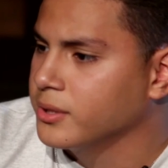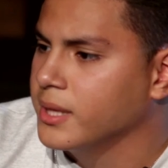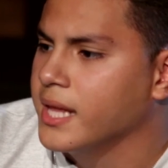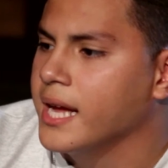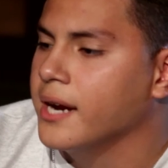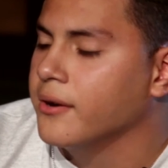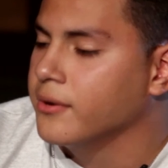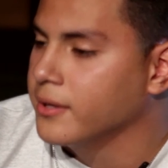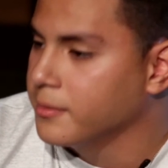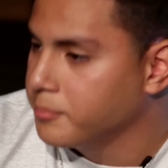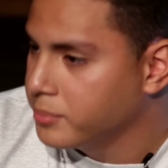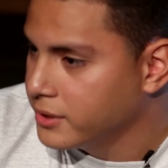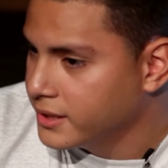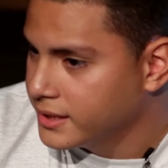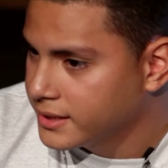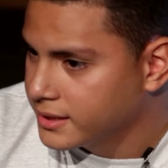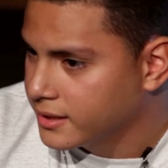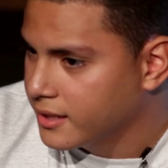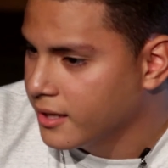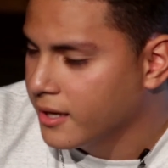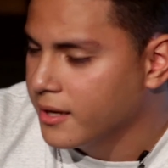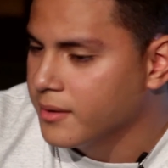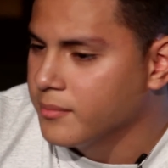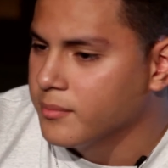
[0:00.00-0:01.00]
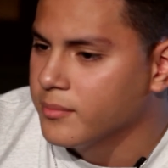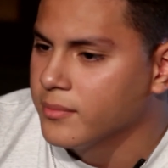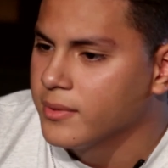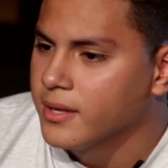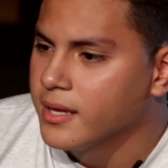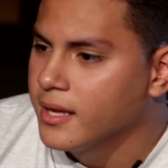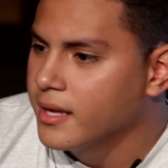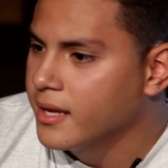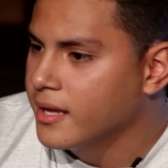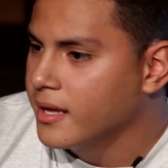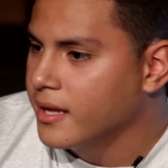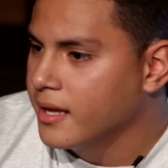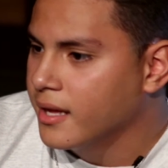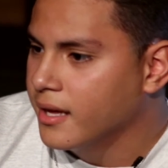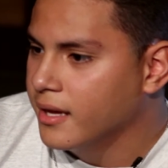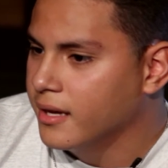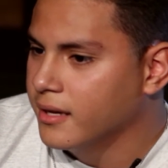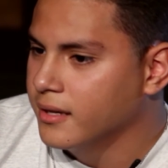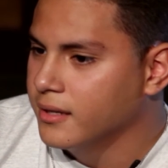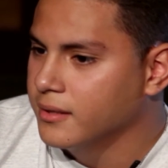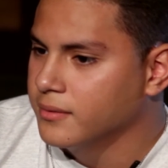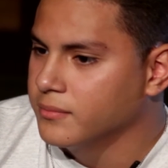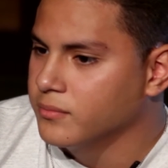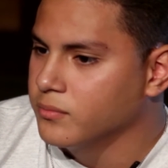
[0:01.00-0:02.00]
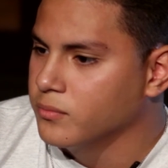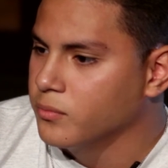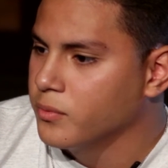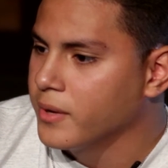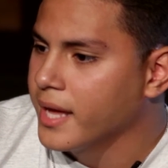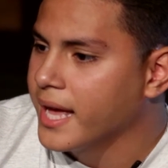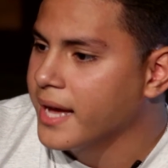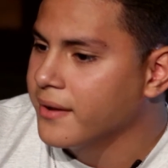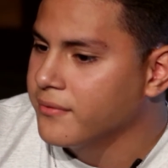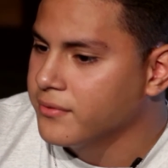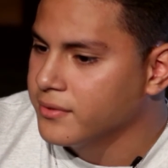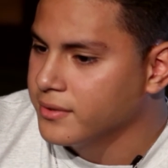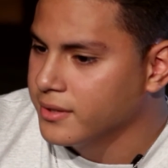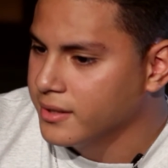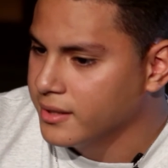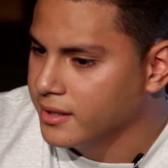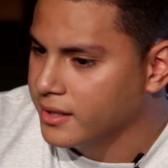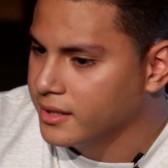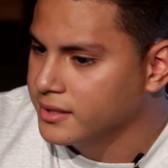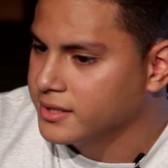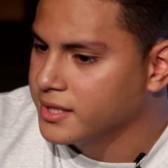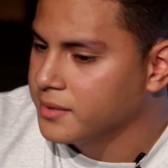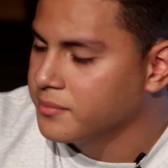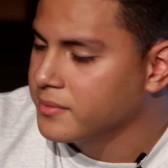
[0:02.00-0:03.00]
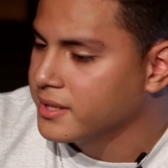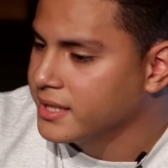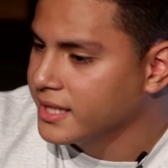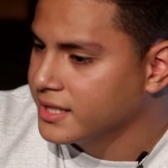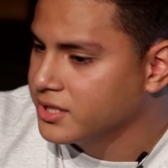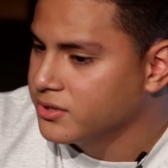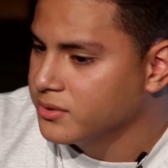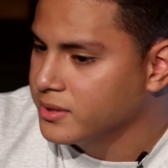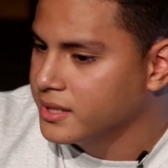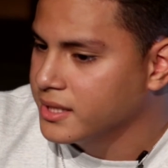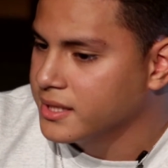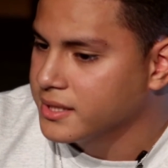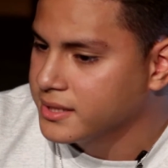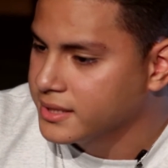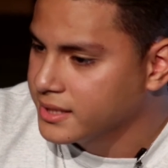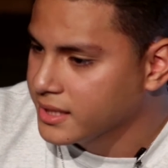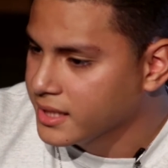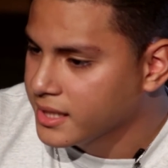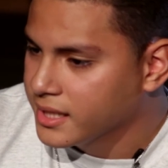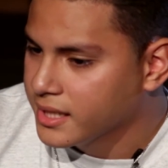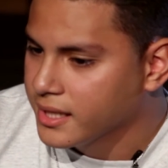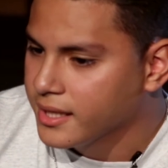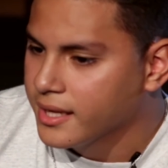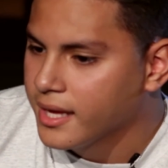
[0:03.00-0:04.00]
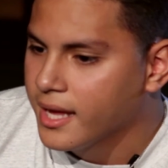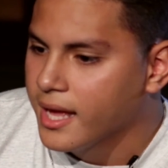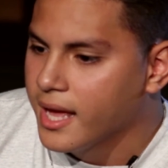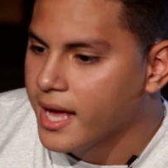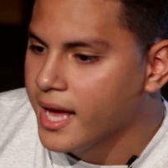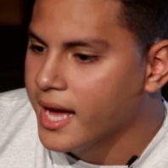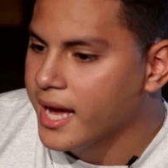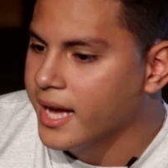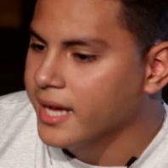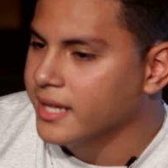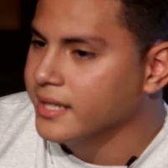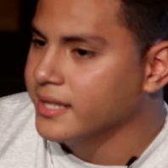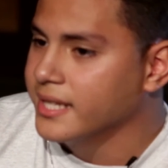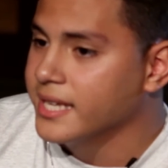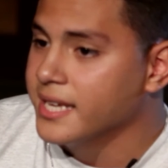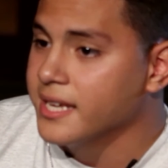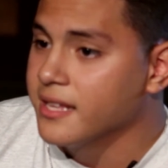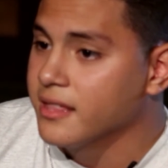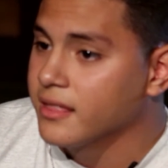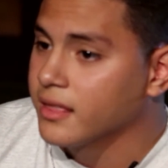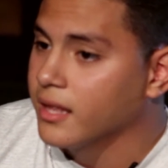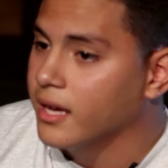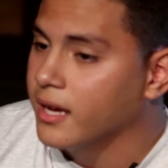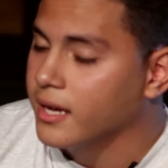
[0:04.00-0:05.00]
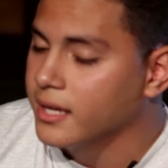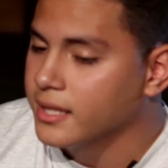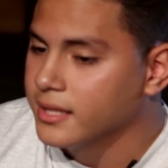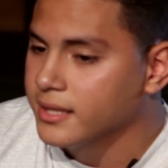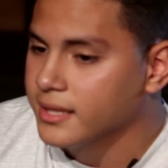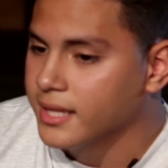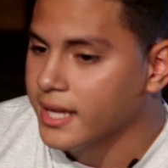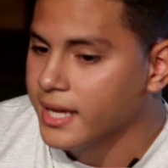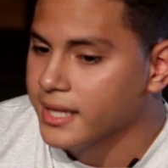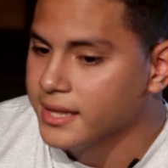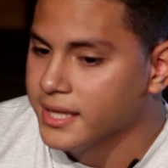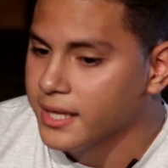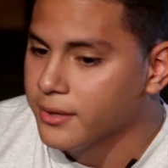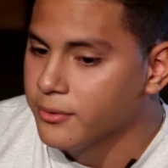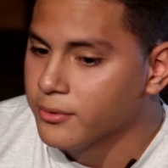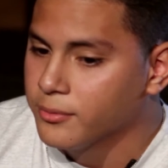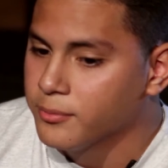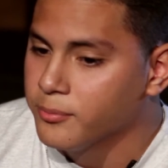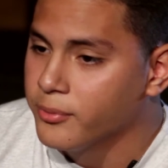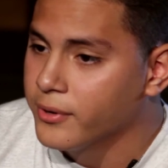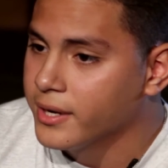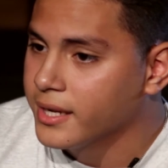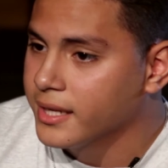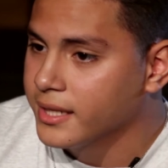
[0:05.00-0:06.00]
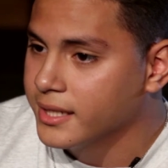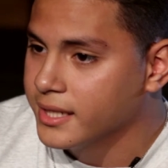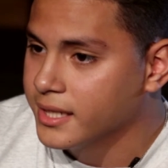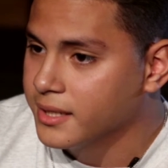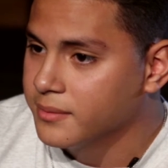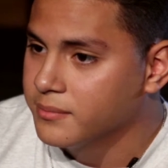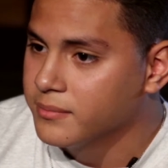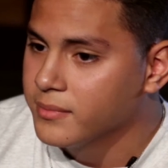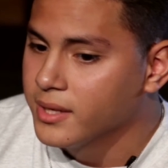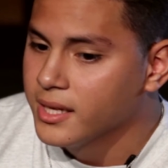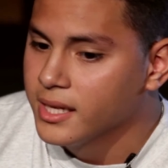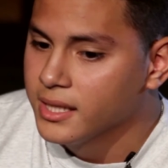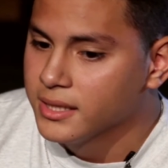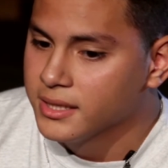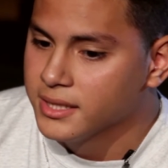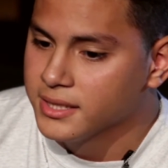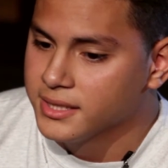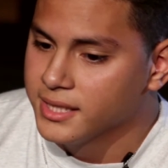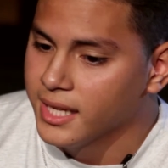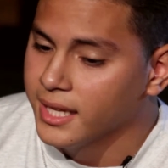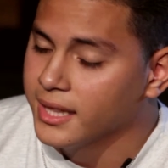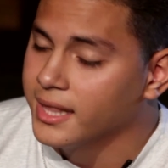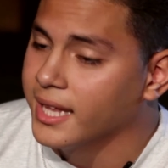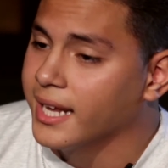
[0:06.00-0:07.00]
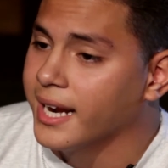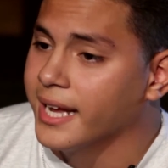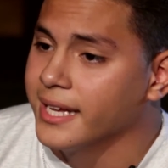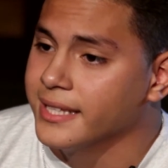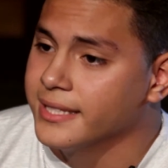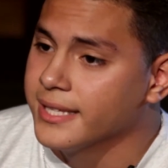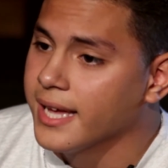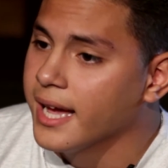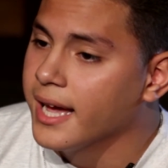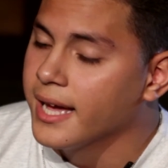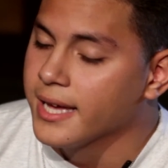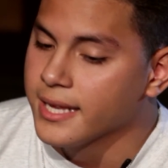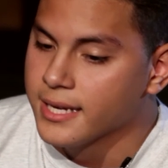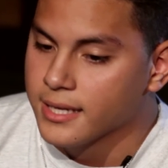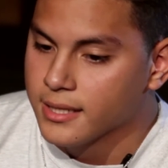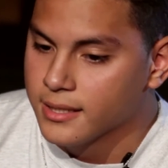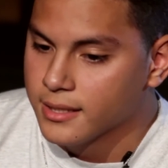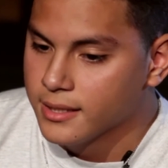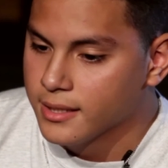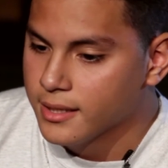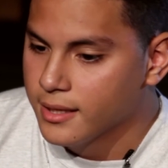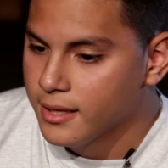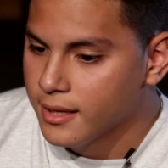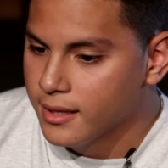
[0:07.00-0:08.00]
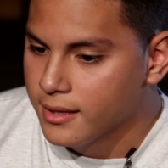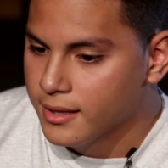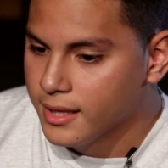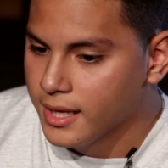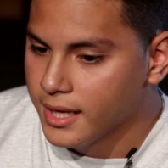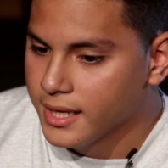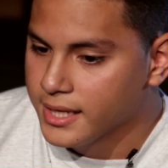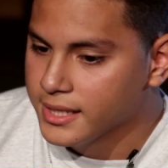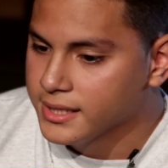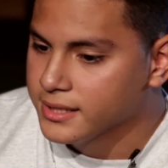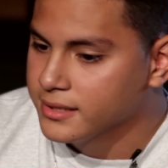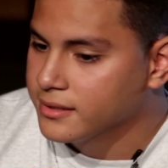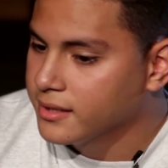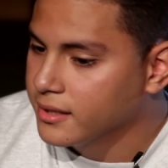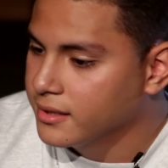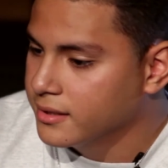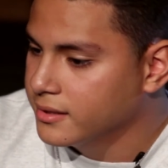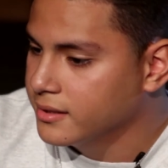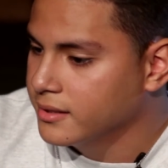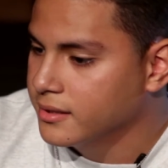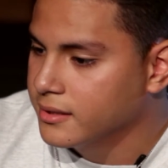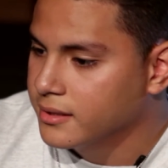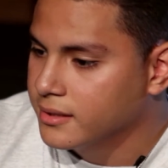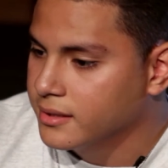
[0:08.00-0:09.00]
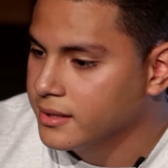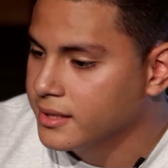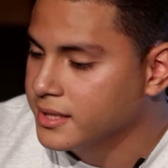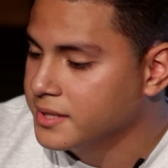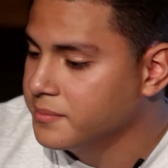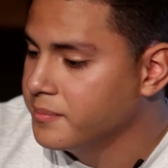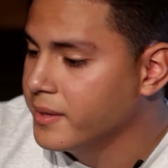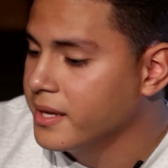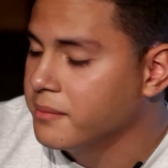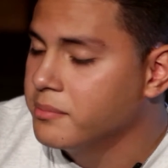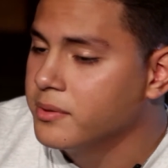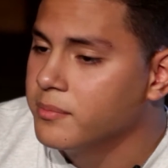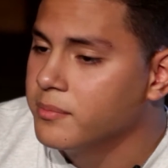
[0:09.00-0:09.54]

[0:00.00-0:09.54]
Lara, please come. We have something that you need to see. And he thought that they were bringing him to say that I died, that his son, his baby